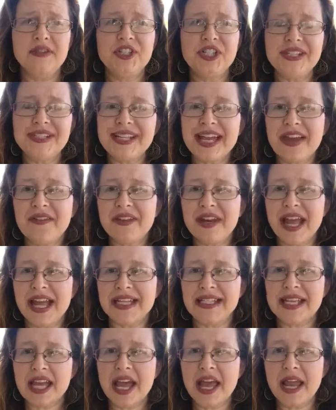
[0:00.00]
Just haven't
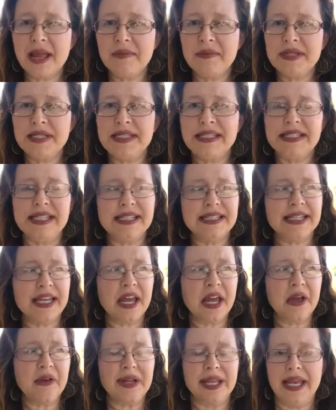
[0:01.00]
had time to sit
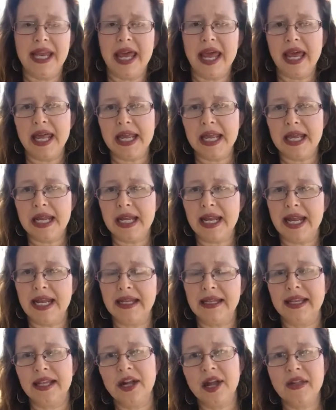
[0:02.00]
down and edit and
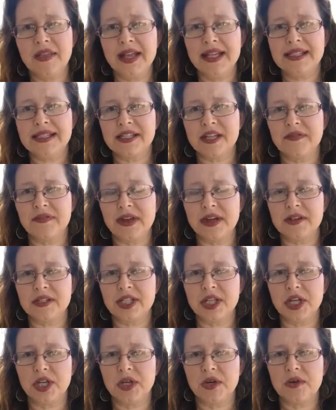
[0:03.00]
get all that stuff out
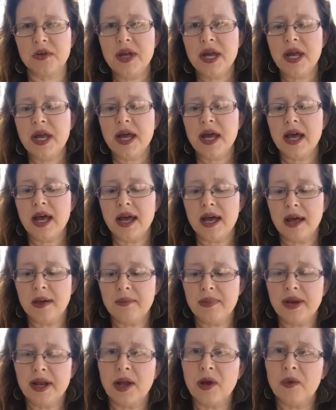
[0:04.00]
to you,
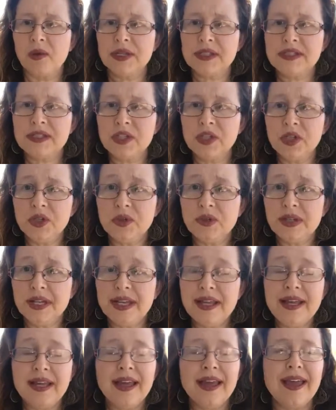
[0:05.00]
but I will soon.
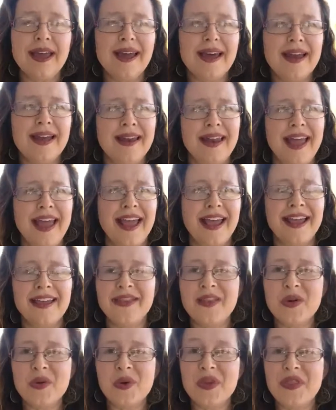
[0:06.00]
And hang in
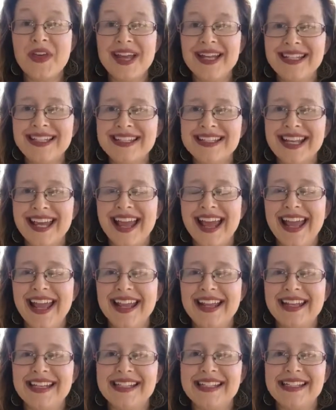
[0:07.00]
there with us.
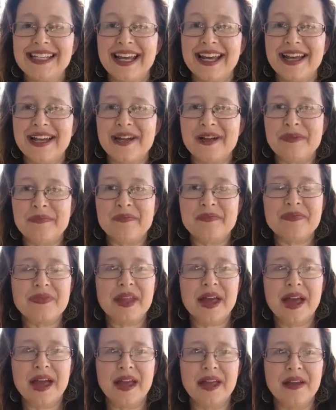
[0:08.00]
And
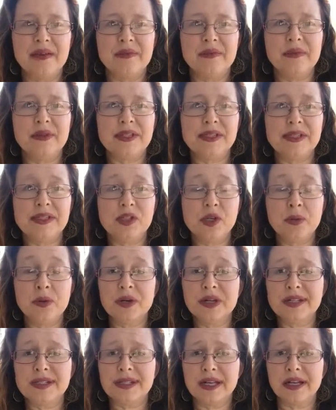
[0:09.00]
I'm
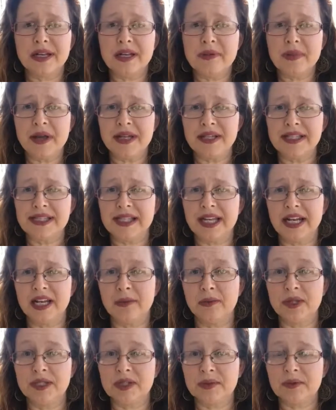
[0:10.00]
super excited about deciding
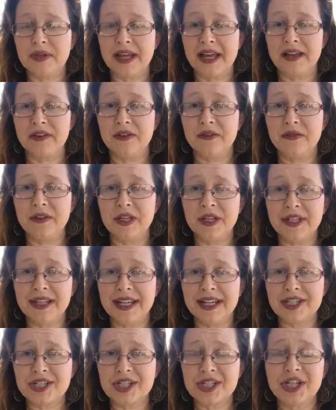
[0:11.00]
what to plant in the field
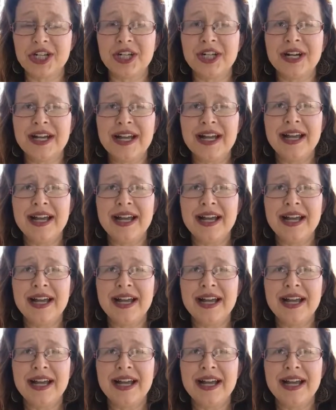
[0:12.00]
next year.